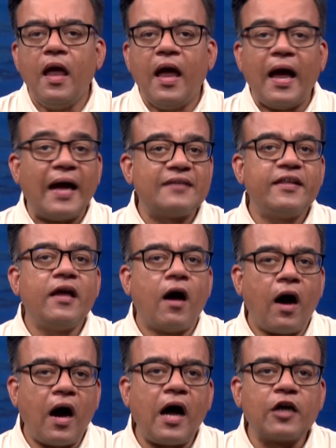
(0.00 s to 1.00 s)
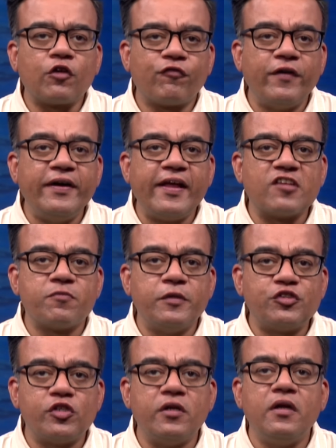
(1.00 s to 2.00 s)
At the heart of India's
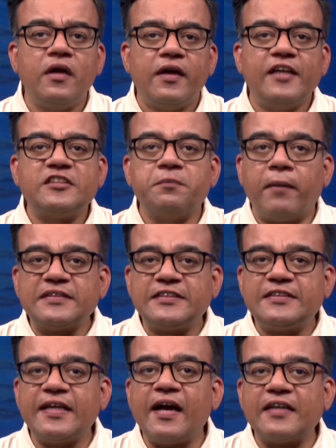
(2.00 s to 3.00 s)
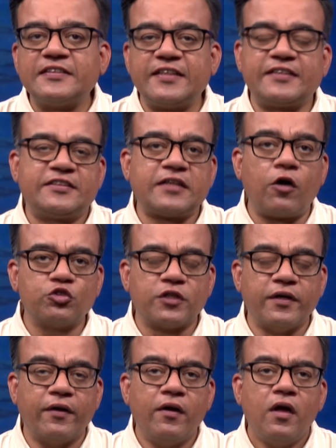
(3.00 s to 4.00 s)
mission is Matsya
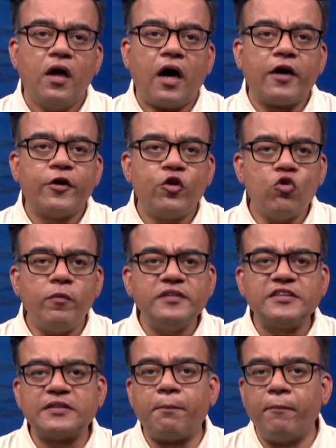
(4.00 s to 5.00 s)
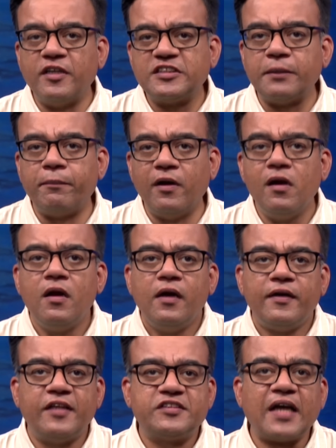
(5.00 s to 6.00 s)
6000, a human submersible
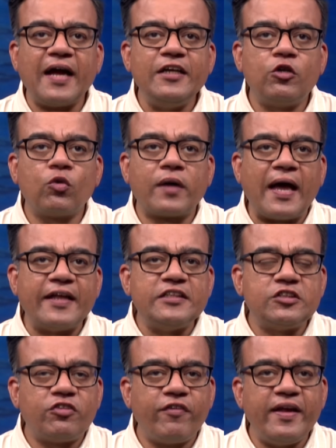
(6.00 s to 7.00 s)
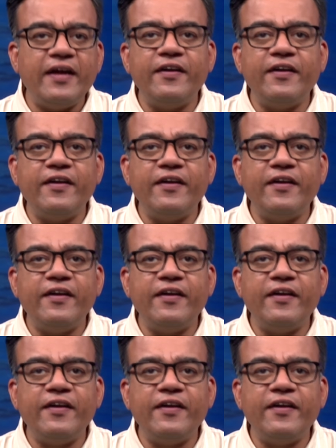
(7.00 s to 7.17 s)
designed to carry three